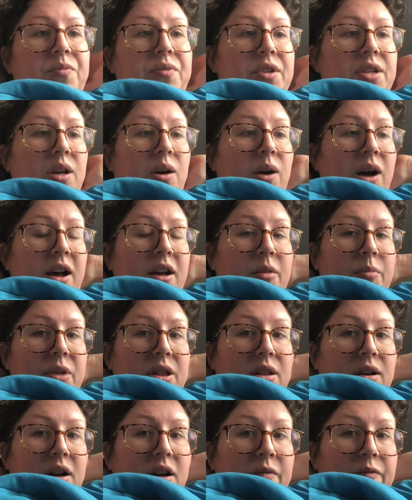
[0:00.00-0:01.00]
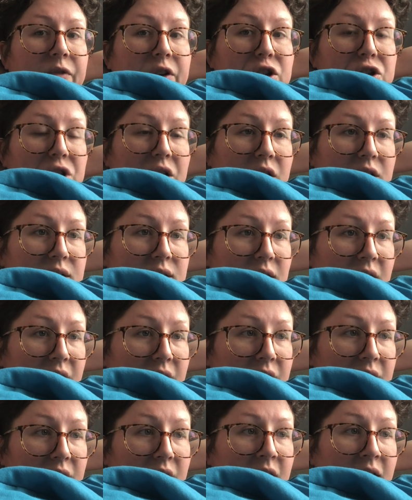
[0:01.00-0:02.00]
So I'm in the comfy chair
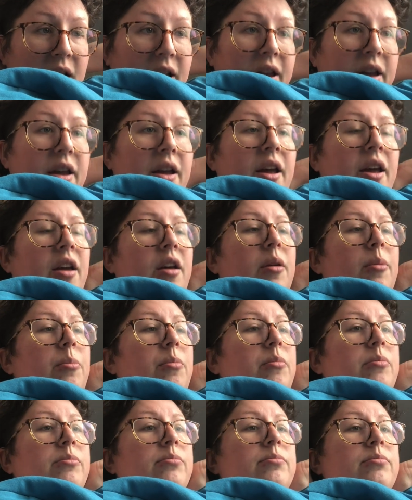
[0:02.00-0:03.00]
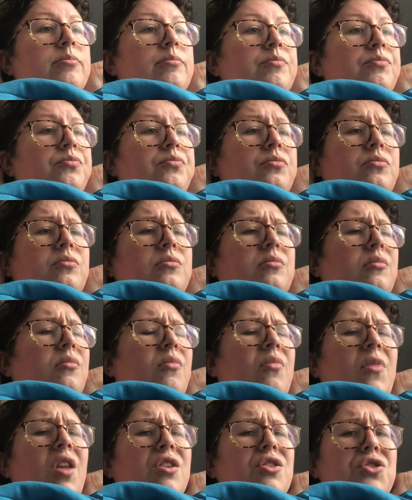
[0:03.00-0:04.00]
today. I am
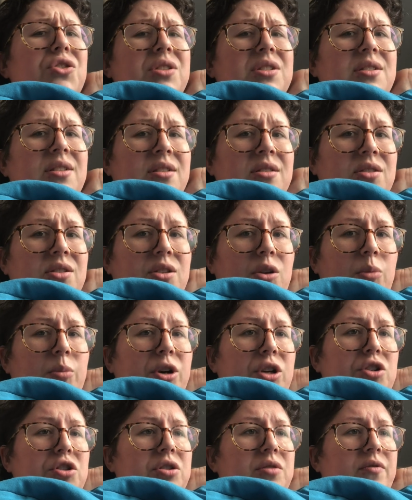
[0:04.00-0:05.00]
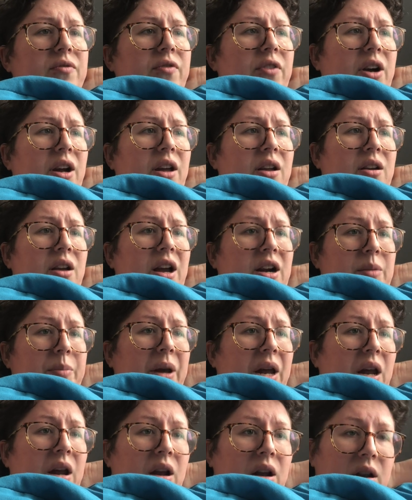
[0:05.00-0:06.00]
just in so much fucking neck
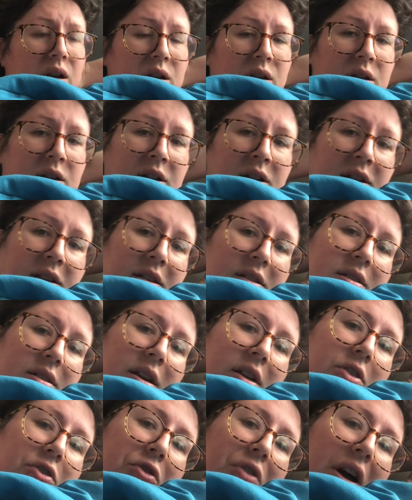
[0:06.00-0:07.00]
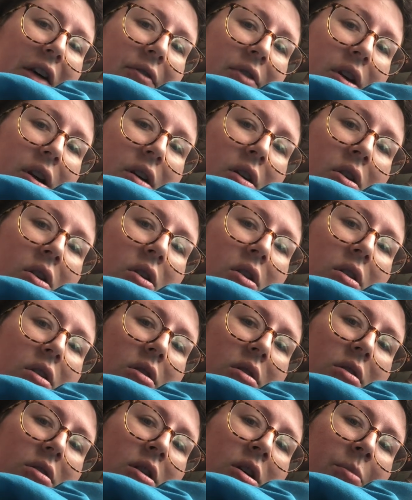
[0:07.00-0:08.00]
pain. It's like traveling
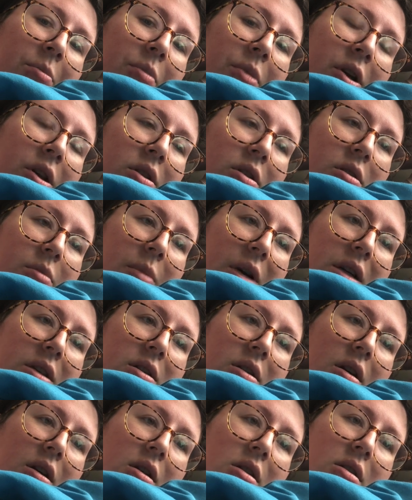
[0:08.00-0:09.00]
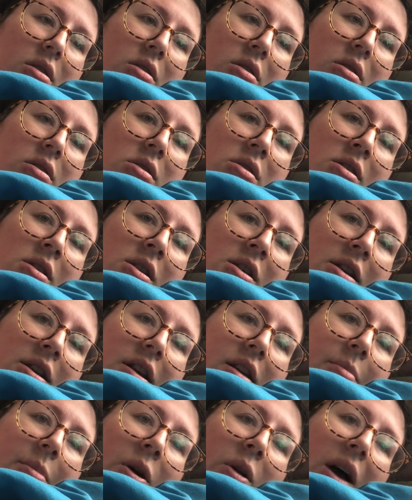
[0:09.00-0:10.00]
all up into my skull
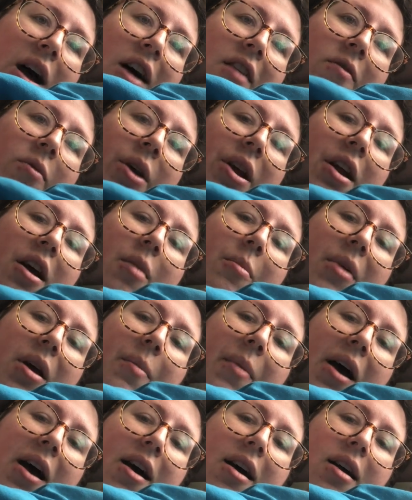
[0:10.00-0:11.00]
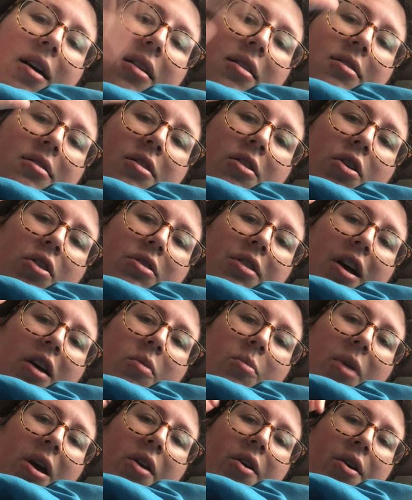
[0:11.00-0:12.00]
and about halfway down my back and all
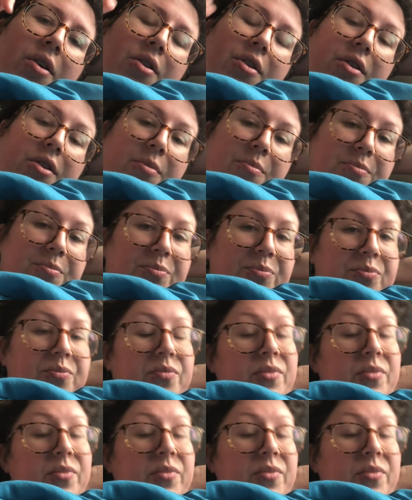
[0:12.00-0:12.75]
down my arm.